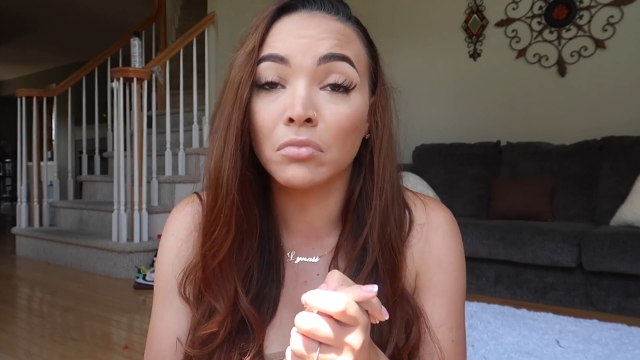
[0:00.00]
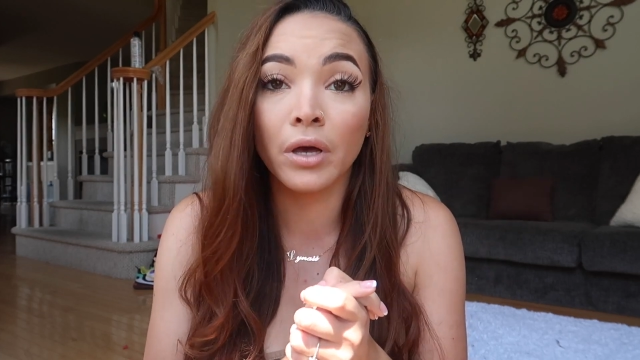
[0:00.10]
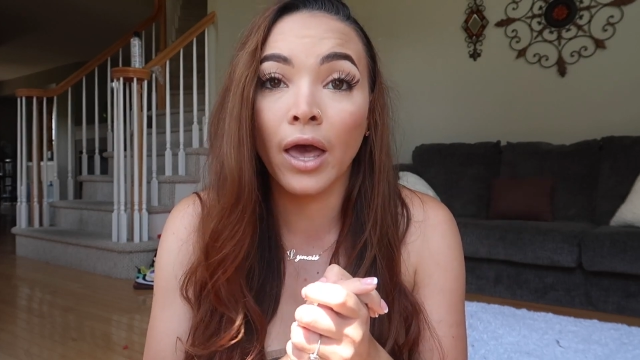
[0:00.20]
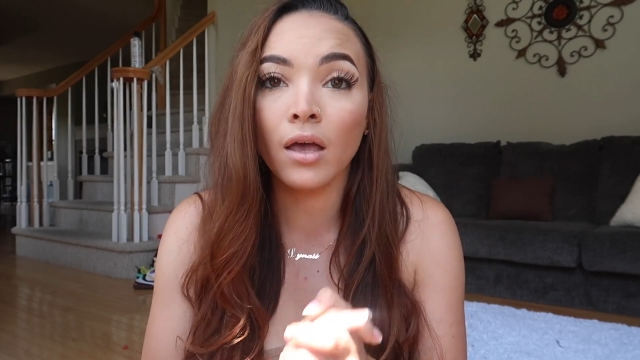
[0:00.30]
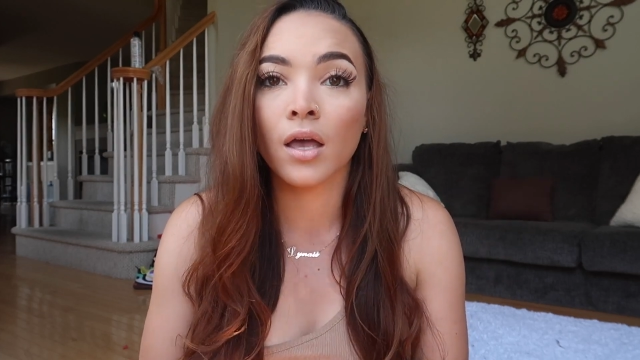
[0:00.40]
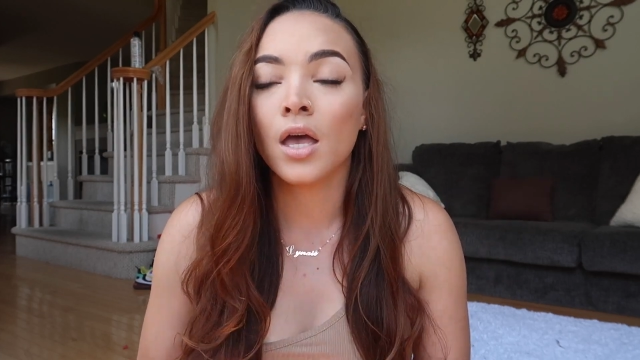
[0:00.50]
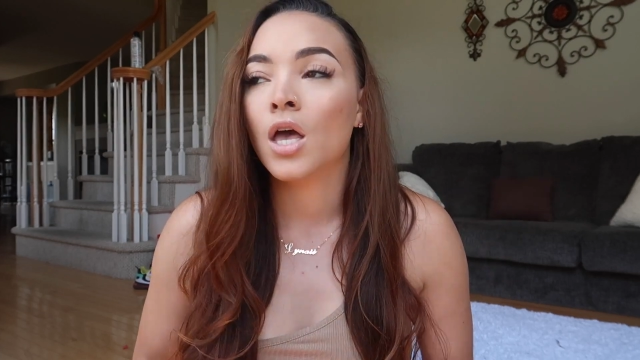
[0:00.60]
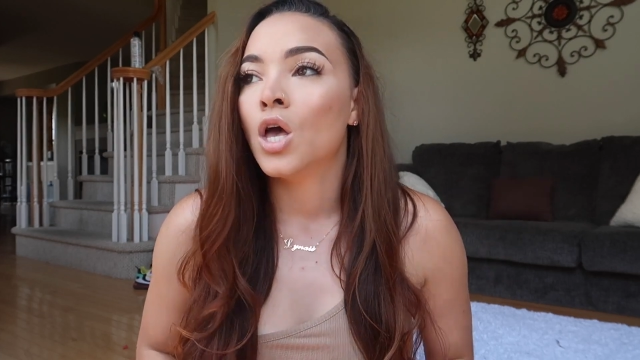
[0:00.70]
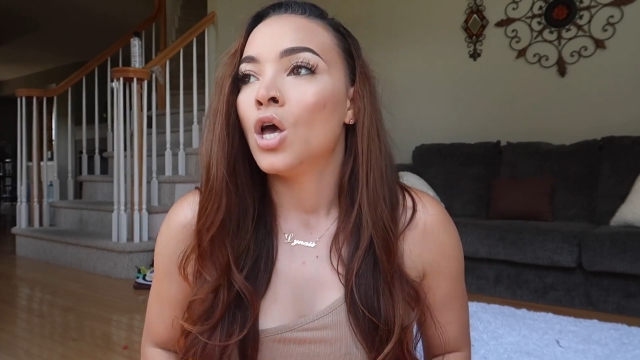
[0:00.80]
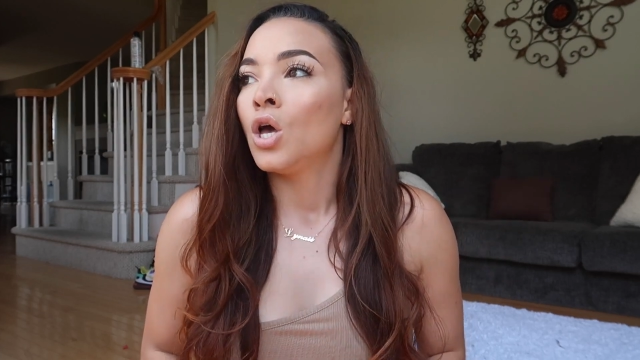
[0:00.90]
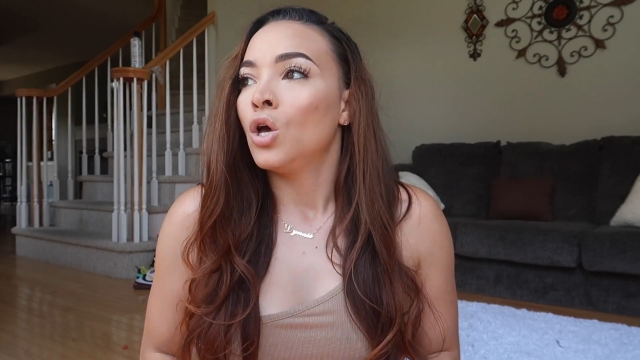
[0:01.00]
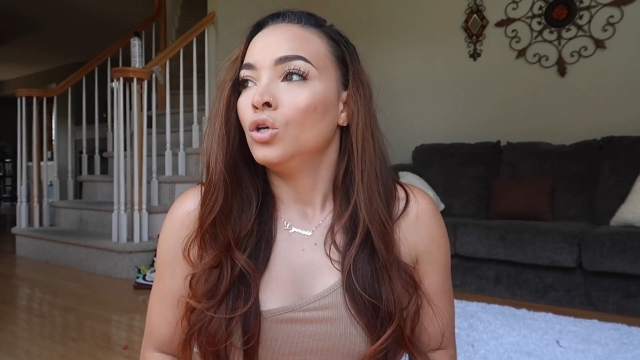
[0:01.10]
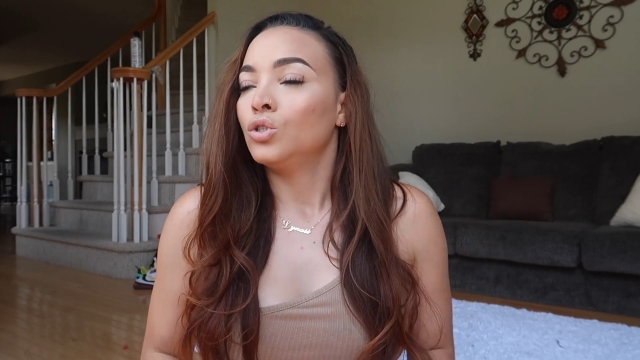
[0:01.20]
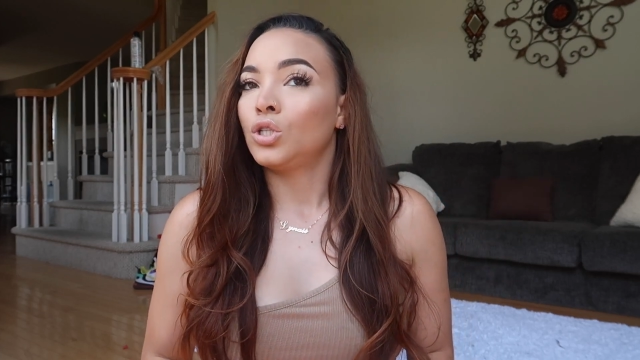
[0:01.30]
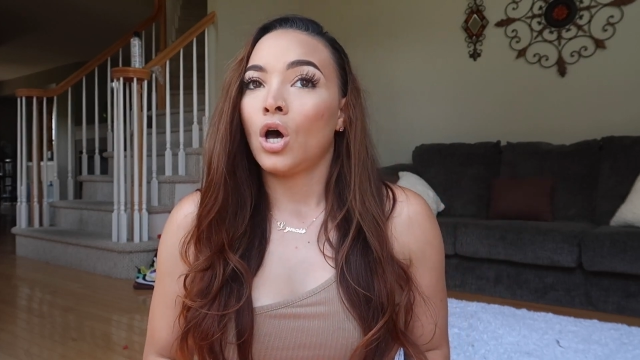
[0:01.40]
Okay,
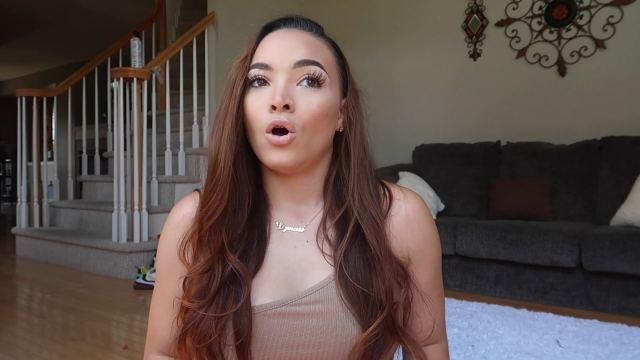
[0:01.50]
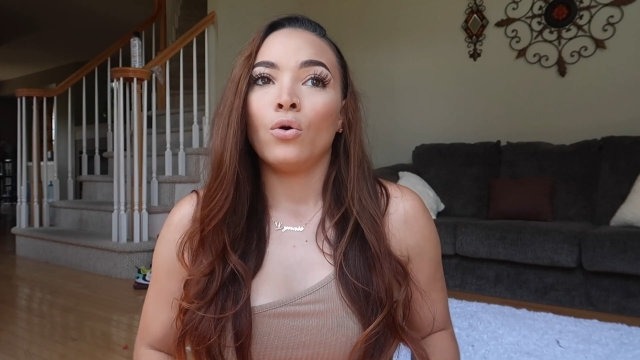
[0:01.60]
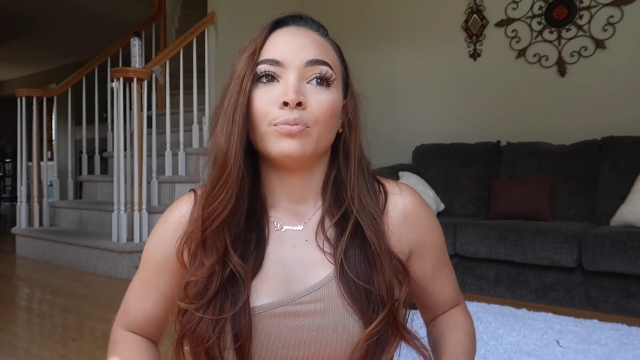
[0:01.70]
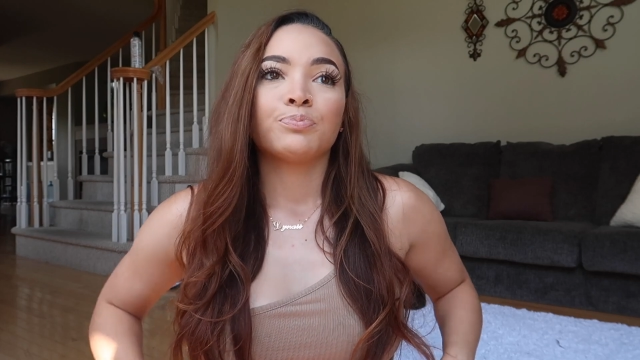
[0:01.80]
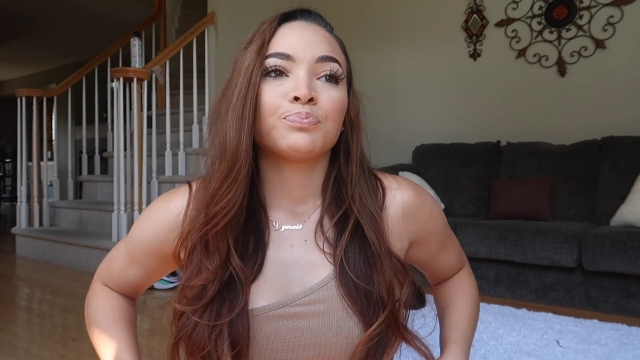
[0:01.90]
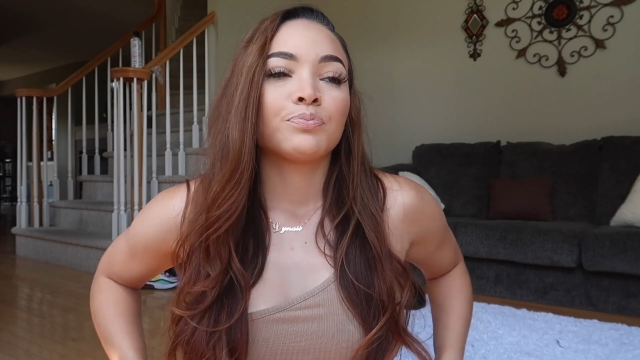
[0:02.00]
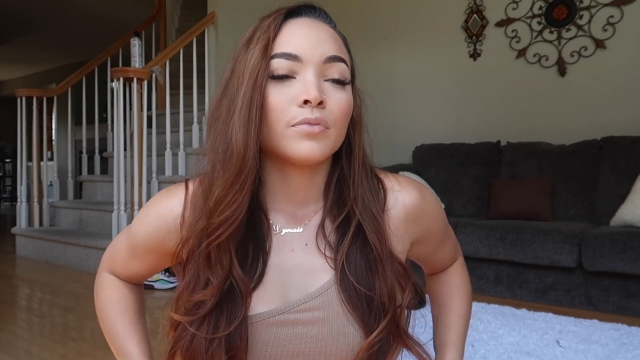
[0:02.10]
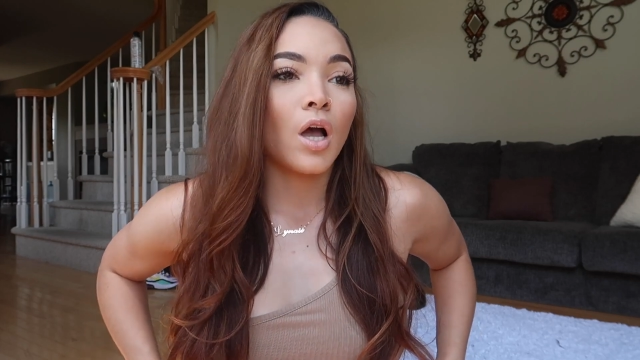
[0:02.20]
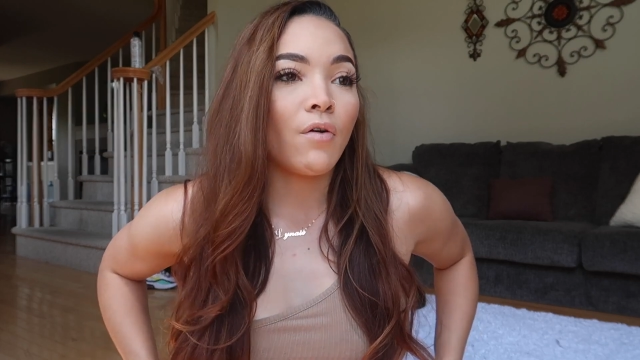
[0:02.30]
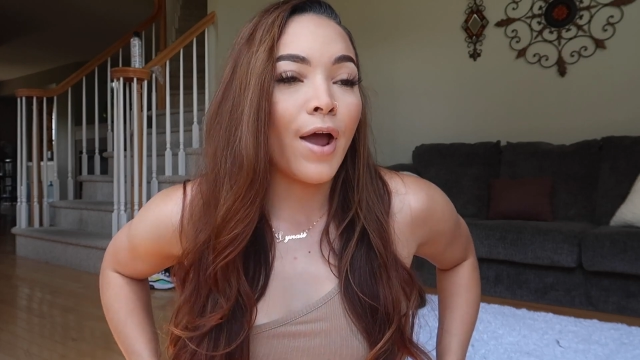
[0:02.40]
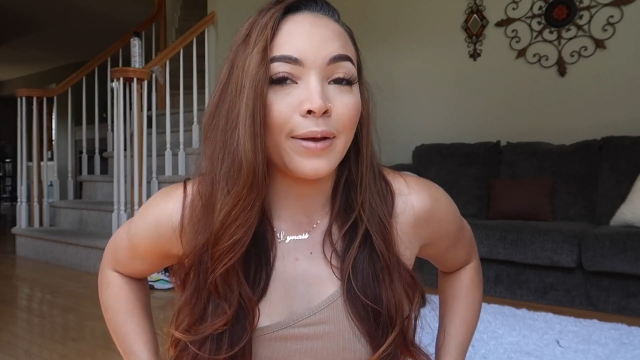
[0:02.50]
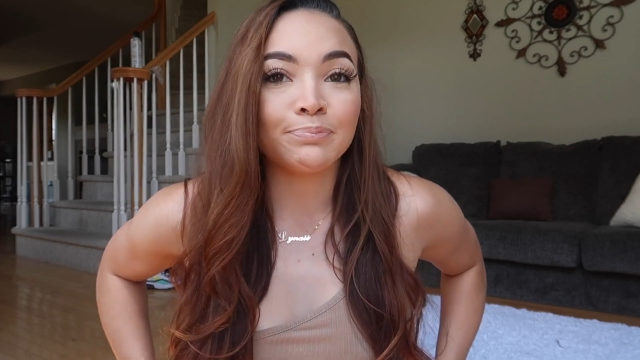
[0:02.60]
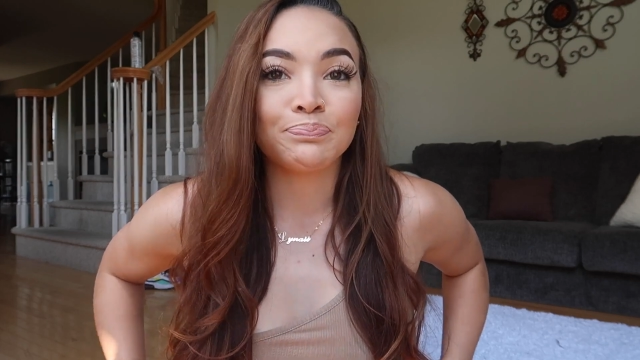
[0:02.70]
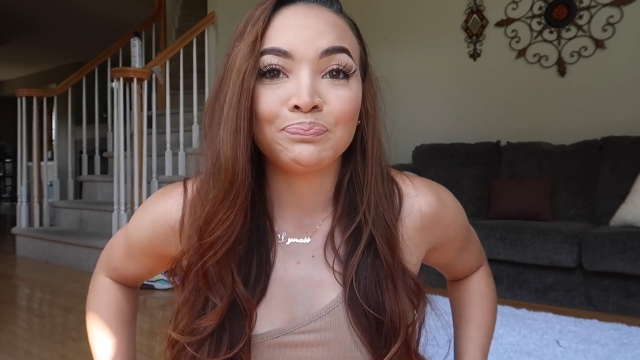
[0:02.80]
so all right,